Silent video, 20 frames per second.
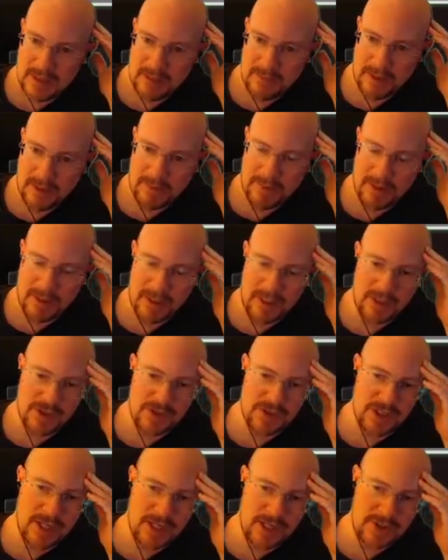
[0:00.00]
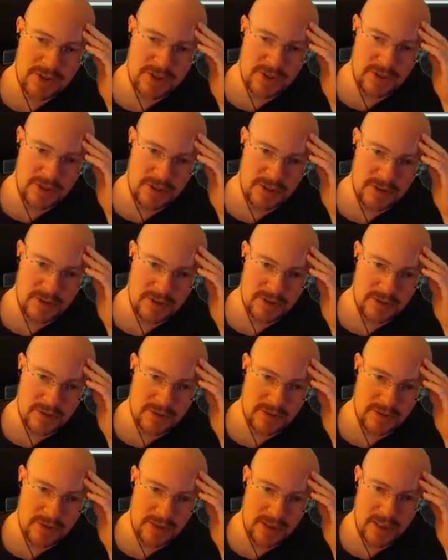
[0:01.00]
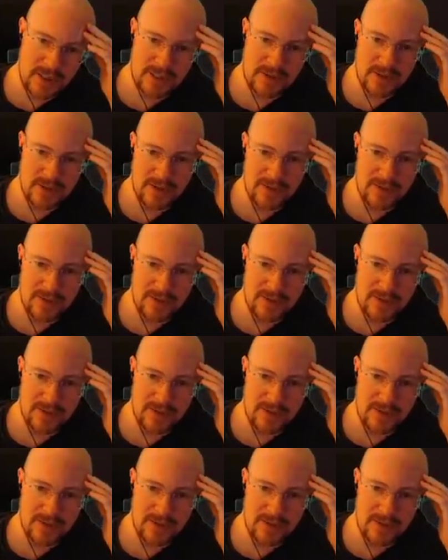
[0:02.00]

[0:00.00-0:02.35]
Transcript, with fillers: I might buy an NG, actually. Yeah, I don't